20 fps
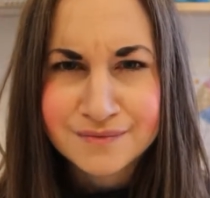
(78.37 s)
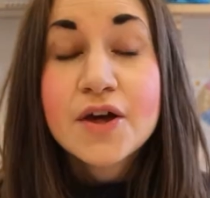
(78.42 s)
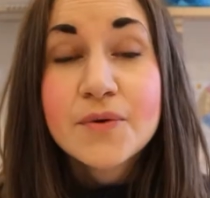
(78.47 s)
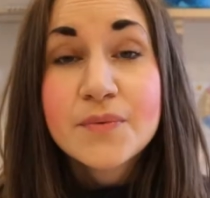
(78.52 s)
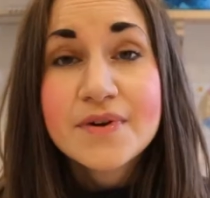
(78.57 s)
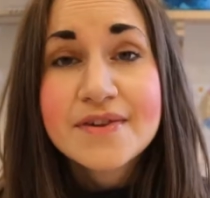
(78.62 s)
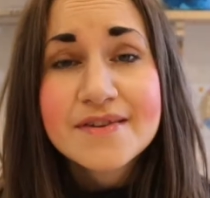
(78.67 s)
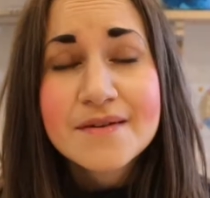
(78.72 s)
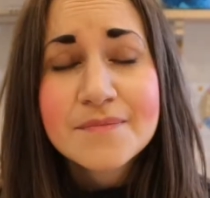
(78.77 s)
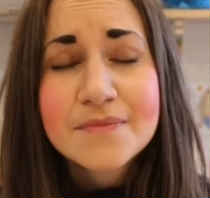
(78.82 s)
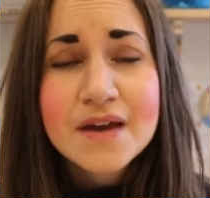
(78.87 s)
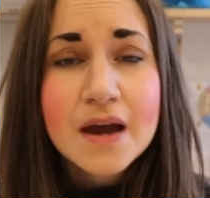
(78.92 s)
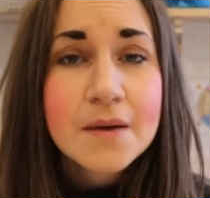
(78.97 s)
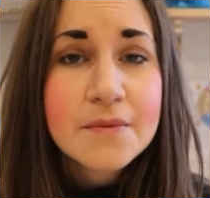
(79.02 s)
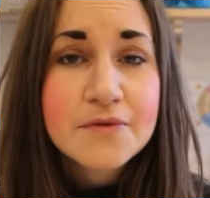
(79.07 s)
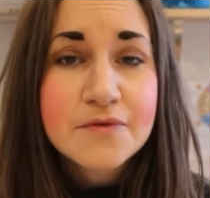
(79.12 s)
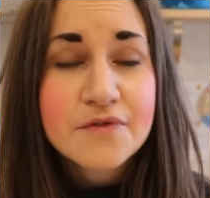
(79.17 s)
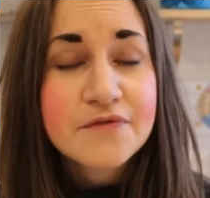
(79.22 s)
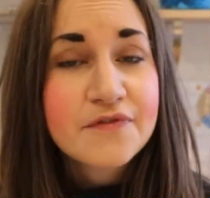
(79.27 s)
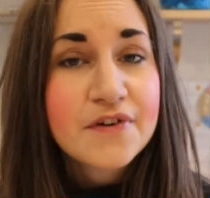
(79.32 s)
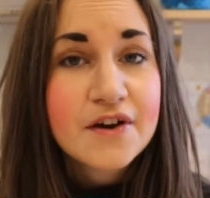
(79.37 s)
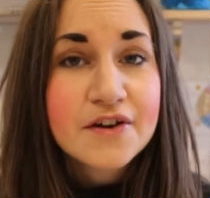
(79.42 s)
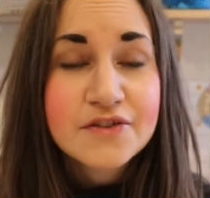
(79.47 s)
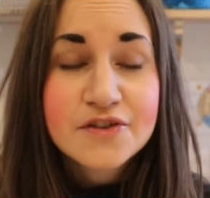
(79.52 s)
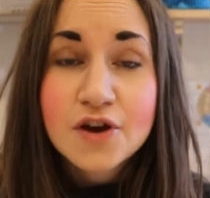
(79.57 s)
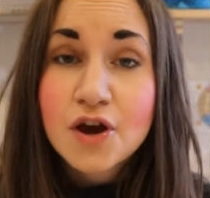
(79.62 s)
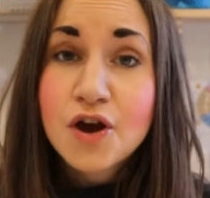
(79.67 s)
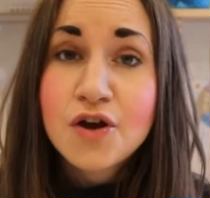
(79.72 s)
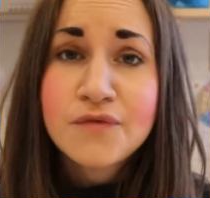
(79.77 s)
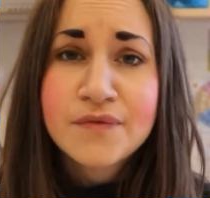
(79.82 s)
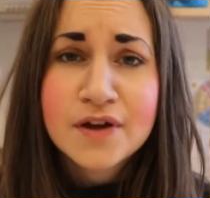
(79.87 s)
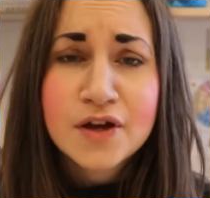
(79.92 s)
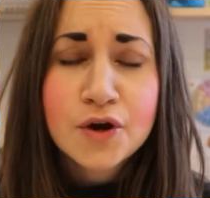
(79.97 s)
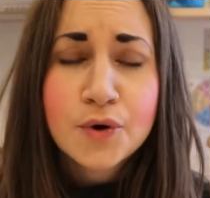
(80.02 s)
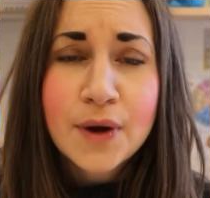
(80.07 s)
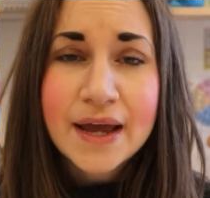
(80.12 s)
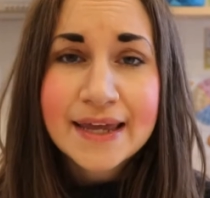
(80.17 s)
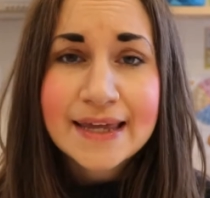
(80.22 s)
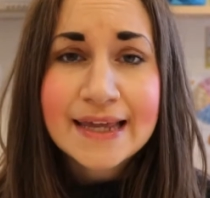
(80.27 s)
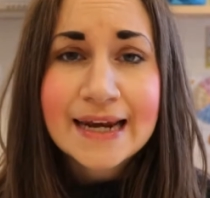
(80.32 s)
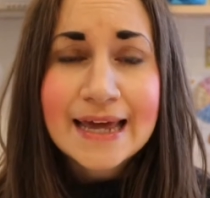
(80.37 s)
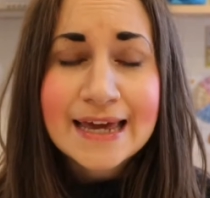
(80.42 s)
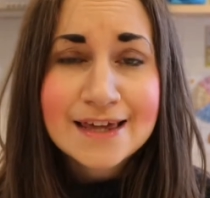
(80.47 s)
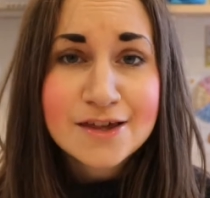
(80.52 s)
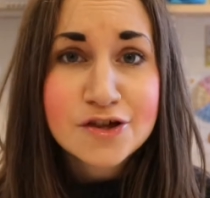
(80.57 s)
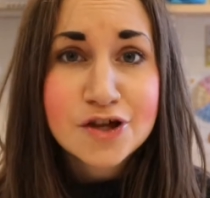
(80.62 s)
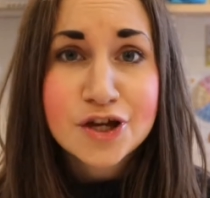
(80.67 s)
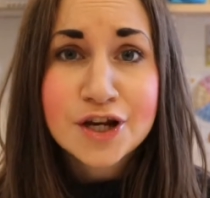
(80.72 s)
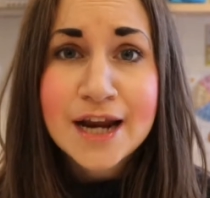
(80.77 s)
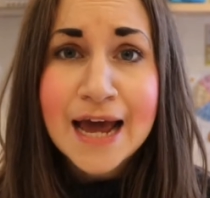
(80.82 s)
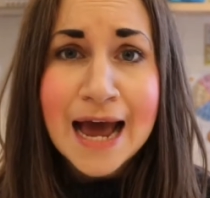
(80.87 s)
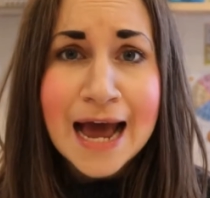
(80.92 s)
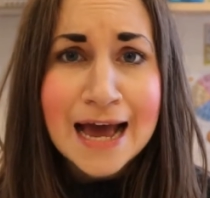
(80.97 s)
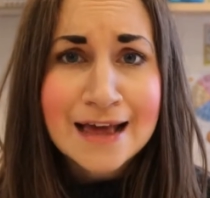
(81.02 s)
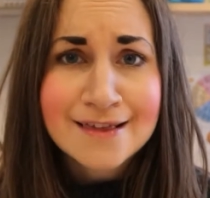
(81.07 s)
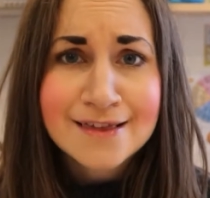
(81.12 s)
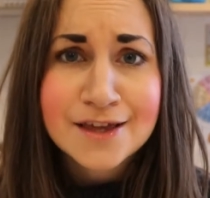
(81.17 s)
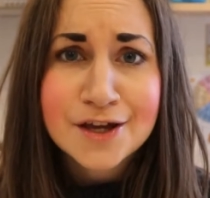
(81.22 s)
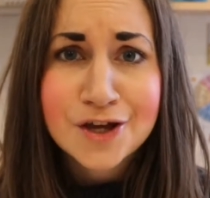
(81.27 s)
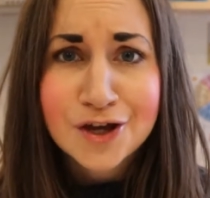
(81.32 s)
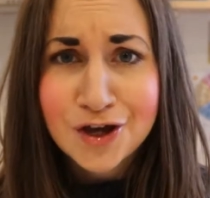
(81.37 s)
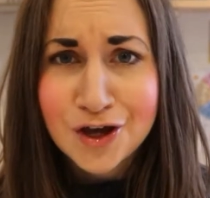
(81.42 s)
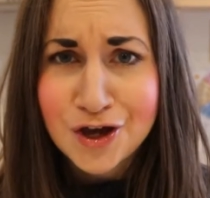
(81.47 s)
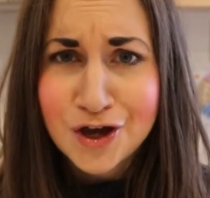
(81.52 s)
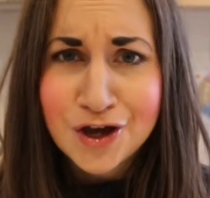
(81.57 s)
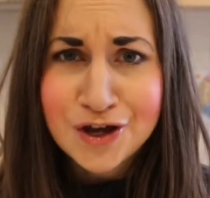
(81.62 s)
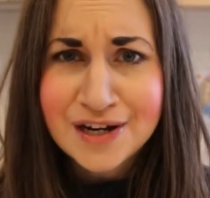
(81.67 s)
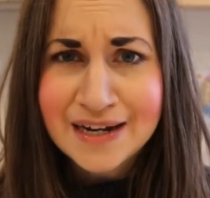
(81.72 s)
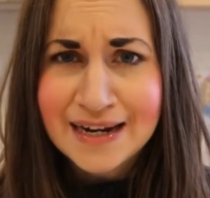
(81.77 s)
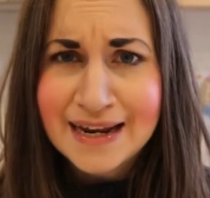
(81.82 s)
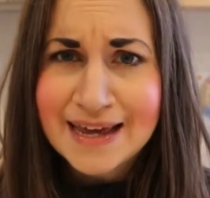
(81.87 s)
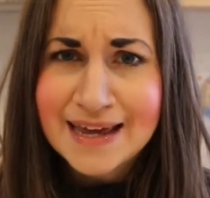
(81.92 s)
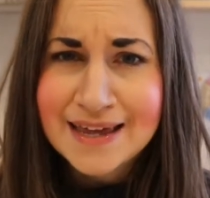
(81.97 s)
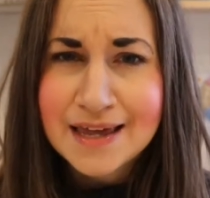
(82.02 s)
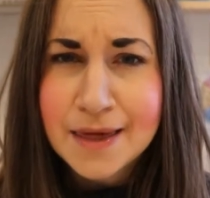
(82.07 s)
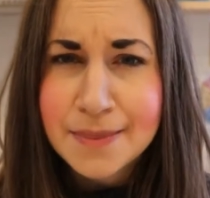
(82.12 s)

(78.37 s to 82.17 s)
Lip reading: We sometimes refer to overcoagulation as curdling,